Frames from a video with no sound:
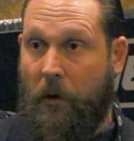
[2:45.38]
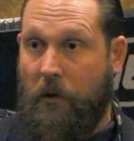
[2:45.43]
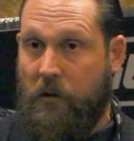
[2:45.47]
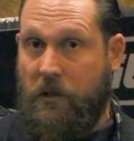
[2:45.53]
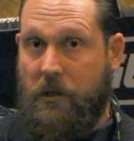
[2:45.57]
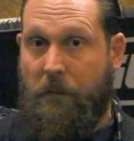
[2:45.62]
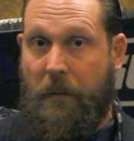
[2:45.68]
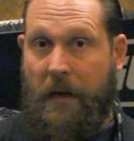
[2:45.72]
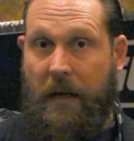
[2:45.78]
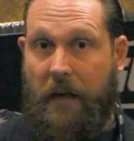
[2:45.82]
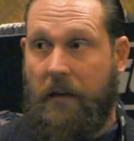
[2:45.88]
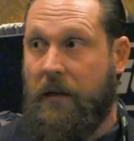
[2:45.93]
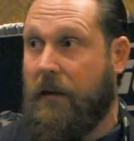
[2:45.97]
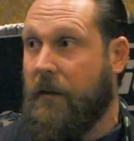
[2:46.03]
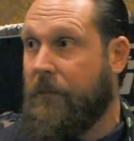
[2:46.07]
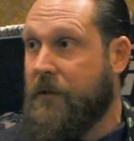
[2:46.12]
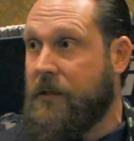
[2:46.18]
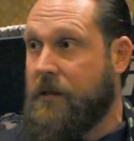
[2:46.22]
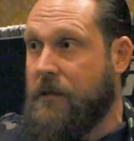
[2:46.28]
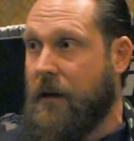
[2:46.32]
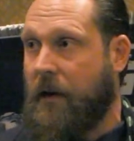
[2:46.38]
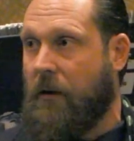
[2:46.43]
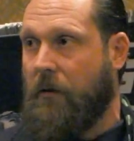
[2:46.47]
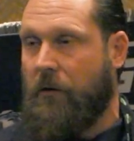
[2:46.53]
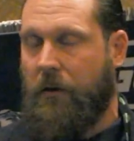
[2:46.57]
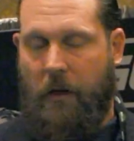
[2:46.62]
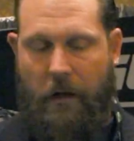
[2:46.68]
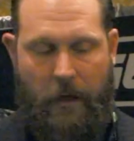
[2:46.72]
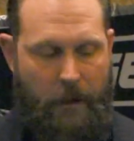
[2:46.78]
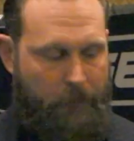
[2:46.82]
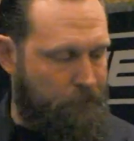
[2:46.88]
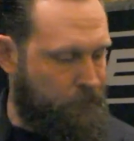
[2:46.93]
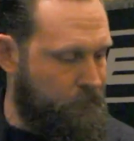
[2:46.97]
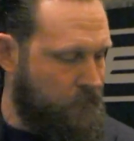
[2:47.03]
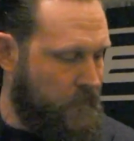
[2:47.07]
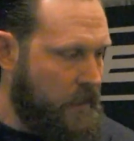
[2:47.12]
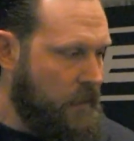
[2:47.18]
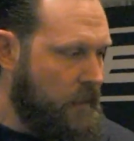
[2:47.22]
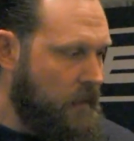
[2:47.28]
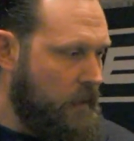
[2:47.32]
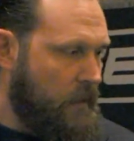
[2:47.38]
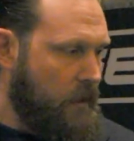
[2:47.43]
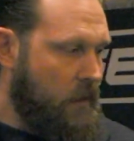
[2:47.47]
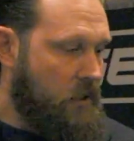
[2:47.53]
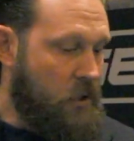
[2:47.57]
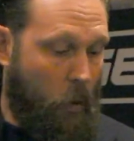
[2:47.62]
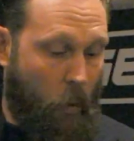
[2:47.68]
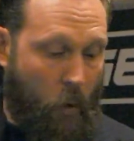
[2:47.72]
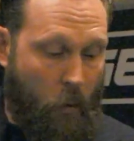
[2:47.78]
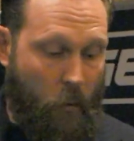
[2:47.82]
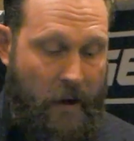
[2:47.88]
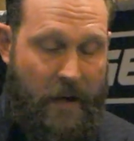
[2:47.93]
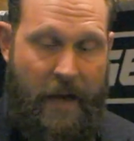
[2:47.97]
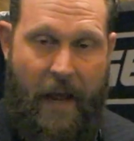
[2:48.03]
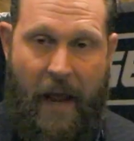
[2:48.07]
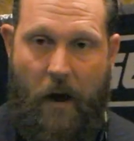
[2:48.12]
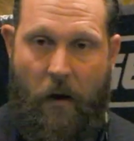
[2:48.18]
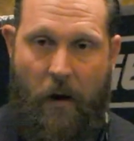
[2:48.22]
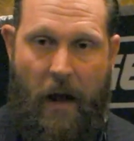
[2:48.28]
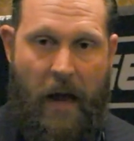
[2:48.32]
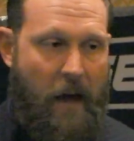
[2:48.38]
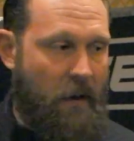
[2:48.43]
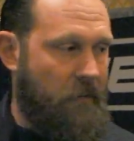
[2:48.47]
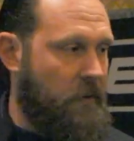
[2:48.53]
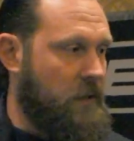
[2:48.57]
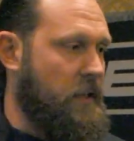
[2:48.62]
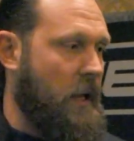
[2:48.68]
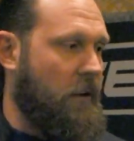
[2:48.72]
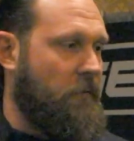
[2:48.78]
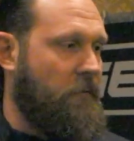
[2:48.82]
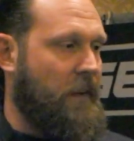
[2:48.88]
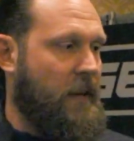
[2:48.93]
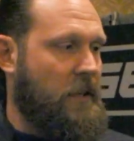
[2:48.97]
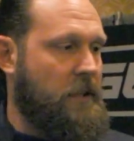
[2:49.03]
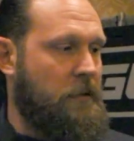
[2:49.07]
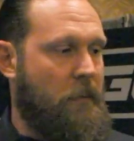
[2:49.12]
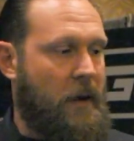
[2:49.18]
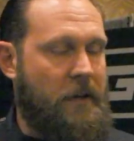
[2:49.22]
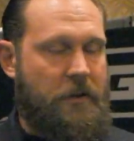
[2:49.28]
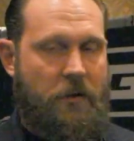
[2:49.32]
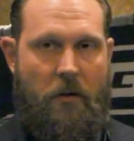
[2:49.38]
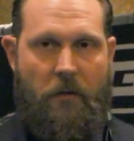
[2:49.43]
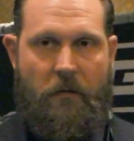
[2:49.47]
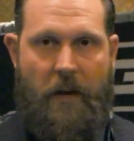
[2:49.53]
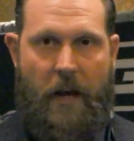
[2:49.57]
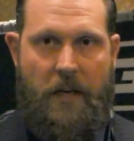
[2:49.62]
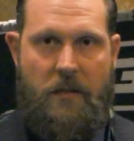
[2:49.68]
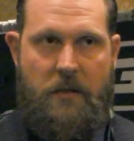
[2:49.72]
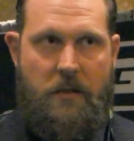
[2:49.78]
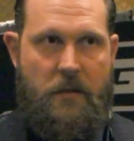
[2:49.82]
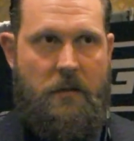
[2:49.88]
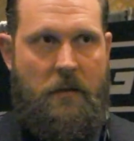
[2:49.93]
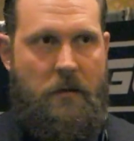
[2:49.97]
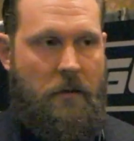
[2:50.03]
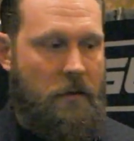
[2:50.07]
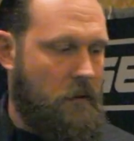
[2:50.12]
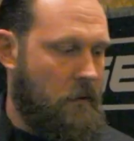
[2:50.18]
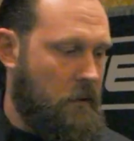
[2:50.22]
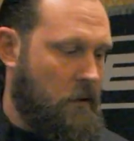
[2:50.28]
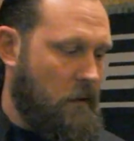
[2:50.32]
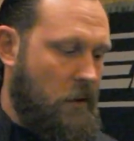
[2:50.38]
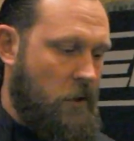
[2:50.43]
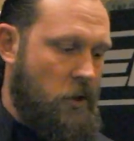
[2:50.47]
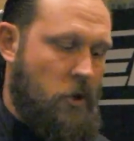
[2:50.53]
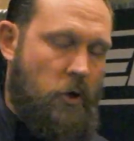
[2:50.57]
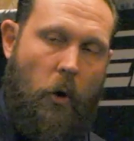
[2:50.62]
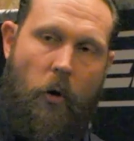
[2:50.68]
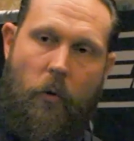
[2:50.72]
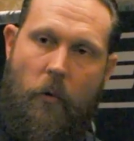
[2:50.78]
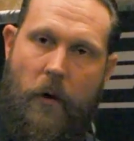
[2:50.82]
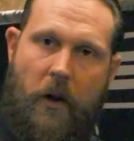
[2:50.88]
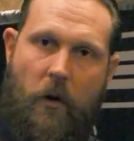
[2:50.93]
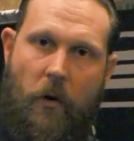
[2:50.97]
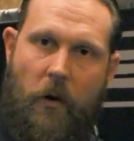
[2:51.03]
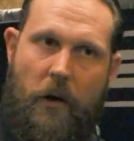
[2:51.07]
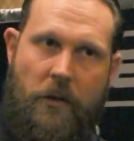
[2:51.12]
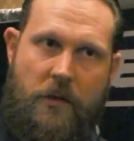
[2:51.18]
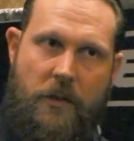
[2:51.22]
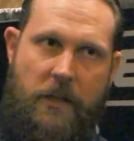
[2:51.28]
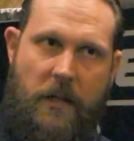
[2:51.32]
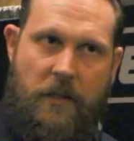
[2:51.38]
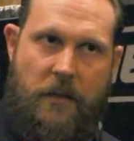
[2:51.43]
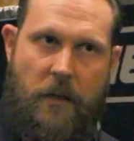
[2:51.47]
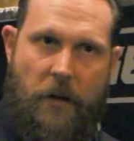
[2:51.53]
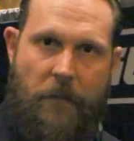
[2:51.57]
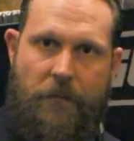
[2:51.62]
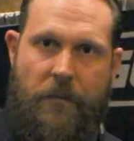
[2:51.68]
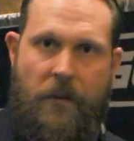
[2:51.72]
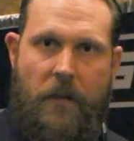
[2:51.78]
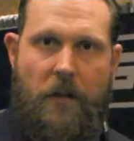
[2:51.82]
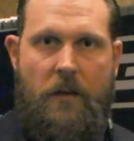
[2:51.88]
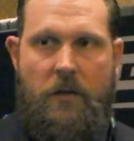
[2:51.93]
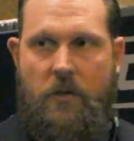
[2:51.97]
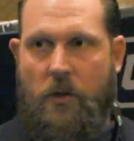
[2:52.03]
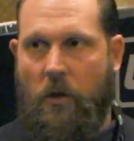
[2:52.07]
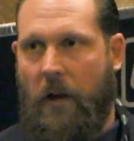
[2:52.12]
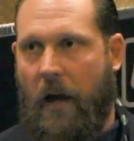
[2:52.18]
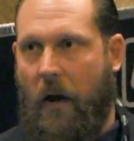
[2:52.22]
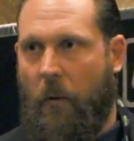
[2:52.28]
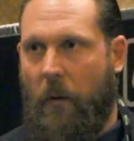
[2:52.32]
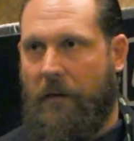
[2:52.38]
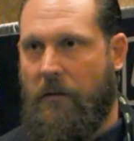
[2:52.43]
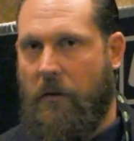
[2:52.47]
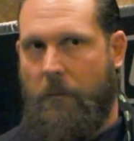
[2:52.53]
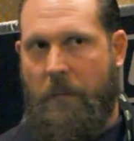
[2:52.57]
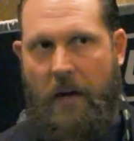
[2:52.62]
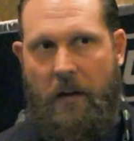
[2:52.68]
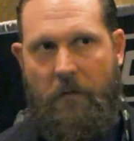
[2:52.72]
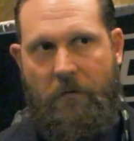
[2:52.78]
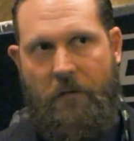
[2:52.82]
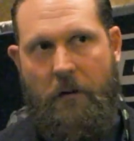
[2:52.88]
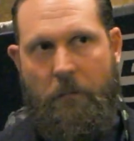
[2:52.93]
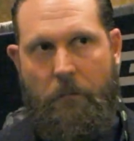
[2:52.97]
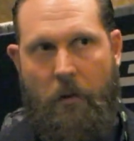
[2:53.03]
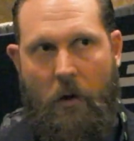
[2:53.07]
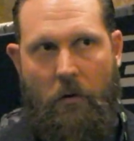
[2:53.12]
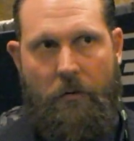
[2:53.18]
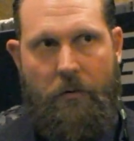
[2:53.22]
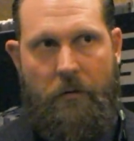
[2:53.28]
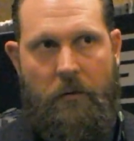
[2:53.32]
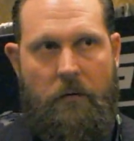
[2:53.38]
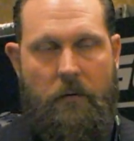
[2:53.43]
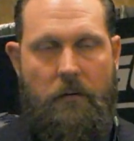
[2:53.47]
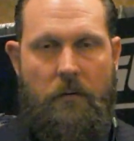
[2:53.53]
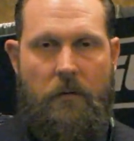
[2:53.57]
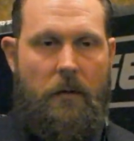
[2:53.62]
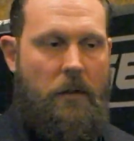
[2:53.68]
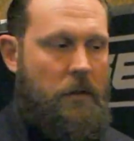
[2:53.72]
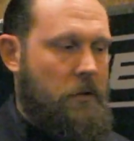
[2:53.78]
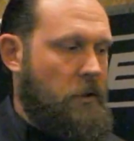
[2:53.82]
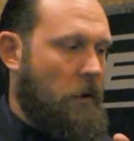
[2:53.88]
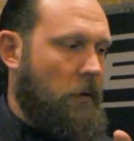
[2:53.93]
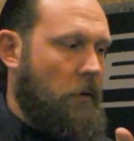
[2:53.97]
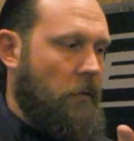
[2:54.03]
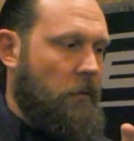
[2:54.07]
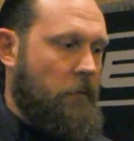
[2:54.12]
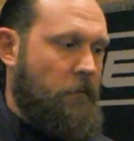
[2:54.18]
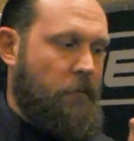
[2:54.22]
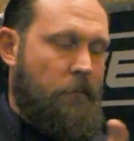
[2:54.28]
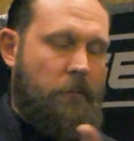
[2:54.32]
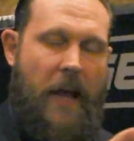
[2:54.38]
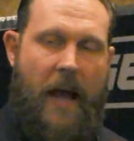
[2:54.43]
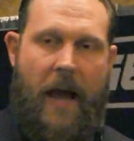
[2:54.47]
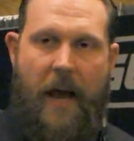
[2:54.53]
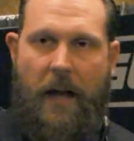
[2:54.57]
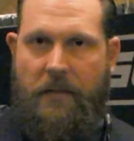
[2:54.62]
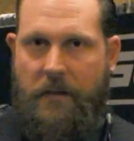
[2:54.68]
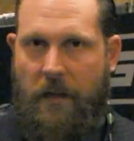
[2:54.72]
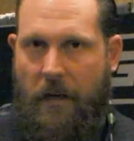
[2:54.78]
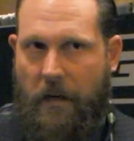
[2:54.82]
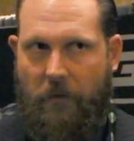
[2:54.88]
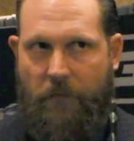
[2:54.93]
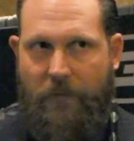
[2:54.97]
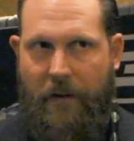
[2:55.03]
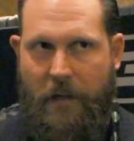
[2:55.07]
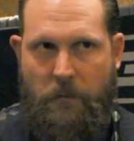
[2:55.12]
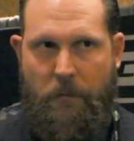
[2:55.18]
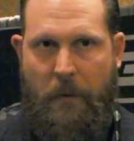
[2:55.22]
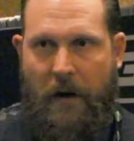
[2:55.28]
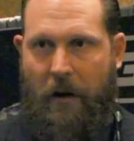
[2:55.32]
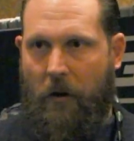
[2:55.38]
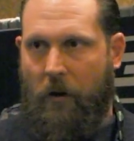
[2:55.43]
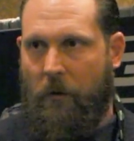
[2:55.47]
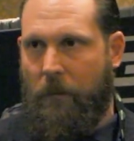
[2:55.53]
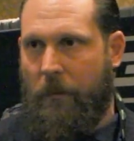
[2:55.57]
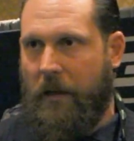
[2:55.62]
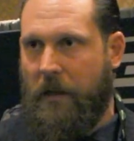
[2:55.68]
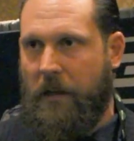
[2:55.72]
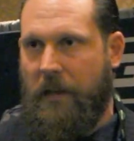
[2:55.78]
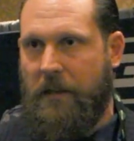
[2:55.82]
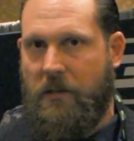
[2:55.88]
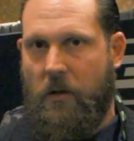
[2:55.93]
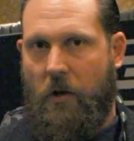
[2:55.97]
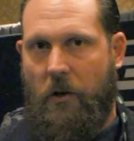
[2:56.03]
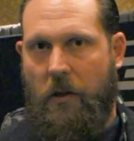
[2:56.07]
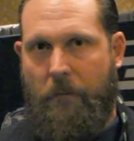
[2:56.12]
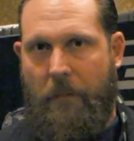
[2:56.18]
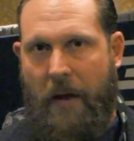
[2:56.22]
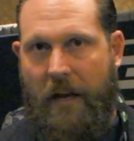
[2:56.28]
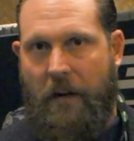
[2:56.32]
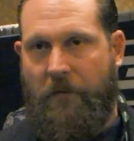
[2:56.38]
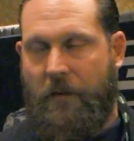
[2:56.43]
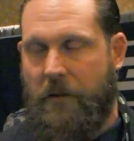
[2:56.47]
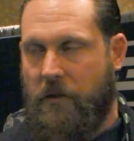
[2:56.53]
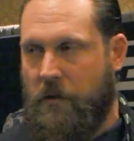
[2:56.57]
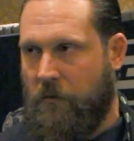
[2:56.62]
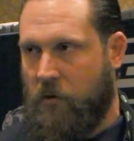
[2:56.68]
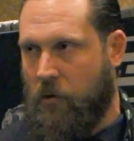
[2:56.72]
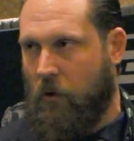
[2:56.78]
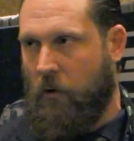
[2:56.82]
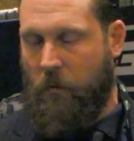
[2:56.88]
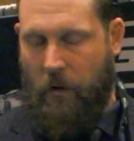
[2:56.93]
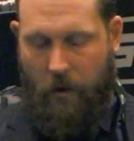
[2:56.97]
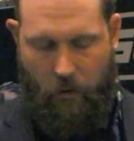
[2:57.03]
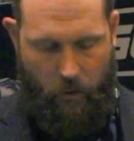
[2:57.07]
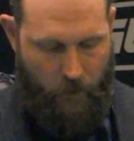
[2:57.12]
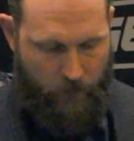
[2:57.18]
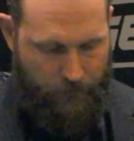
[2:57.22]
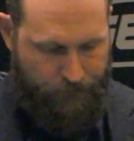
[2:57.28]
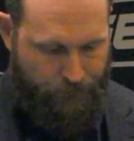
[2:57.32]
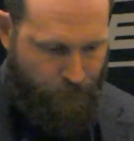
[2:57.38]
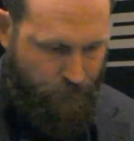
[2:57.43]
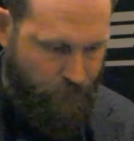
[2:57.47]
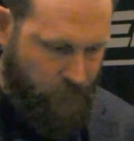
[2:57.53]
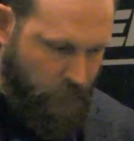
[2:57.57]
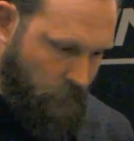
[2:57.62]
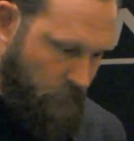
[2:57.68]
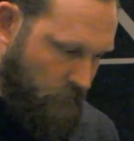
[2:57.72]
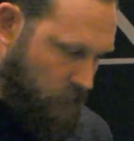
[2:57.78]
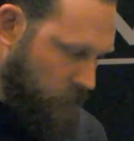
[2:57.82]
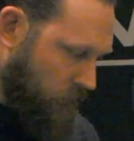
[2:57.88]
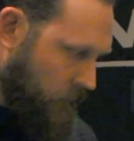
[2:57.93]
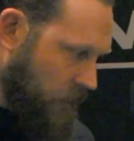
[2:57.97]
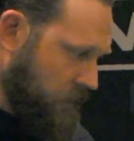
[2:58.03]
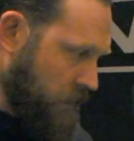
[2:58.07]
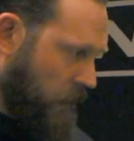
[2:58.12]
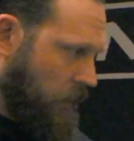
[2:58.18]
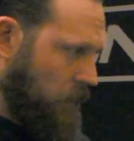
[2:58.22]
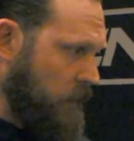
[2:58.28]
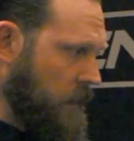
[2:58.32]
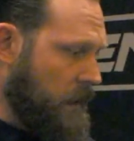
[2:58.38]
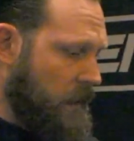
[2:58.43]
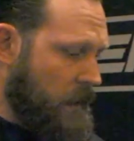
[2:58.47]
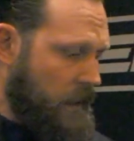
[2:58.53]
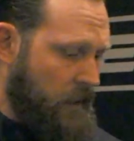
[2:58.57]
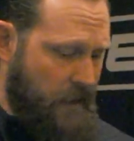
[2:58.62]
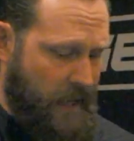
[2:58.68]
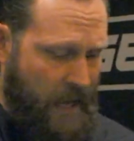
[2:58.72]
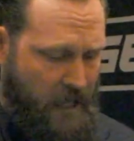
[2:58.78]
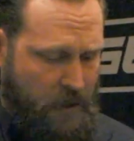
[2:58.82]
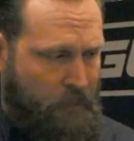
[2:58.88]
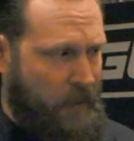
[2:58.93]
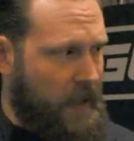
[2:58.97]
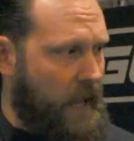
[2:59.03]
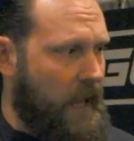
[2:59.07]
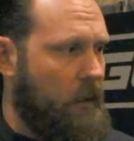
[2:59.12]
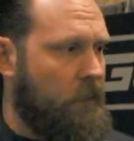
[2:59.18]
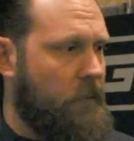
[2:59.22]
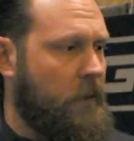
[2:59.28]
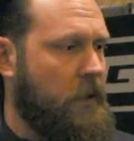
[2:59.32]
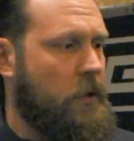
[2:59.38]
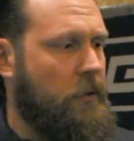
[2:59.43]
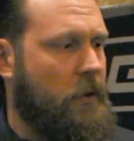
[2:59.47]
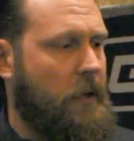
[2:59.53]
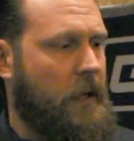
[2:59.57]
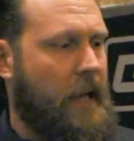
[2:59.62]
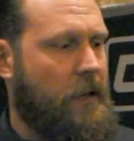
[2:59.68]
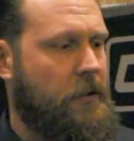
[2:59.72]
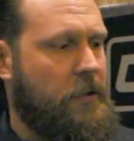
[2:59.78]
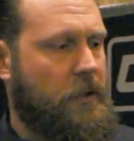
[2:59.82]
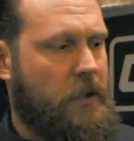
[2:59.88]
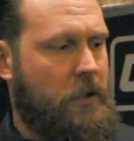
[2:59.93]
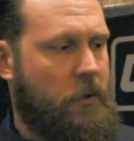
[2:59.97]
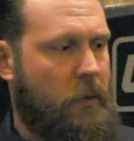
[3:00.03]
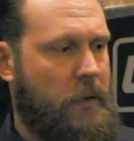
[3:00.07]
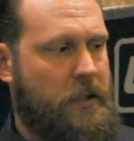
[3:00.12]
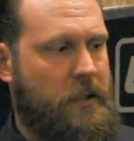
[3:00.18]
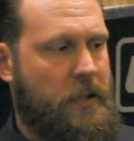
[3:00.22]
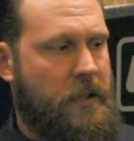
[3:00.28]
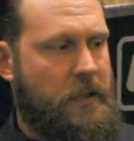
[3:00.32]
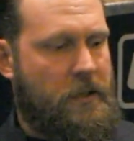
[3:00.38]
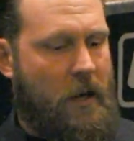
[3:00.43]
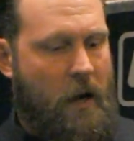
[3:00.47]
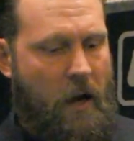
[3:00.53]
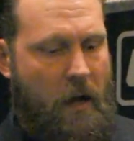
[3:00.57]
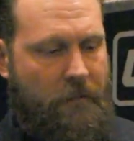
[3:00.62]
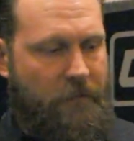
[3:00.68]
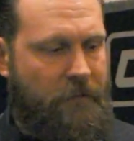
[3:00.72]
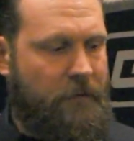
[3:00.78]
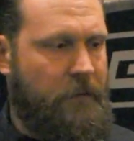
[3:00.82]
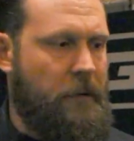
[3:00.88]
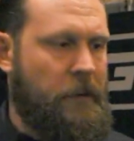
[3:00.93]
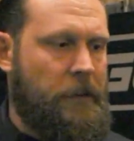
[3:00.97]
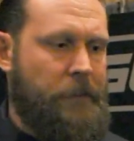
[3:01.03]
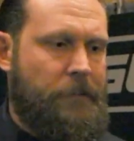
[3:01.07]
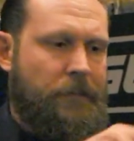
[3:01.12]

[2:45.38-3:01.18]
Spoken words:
bolt speed to cycle the gun. So what we now have is a fixed muzzle device, short recoil system, so now we have the benefit of both. So acts like a fixed barrel, but gets all the benefits of short recoil. So the SBM, you can actually twist these off.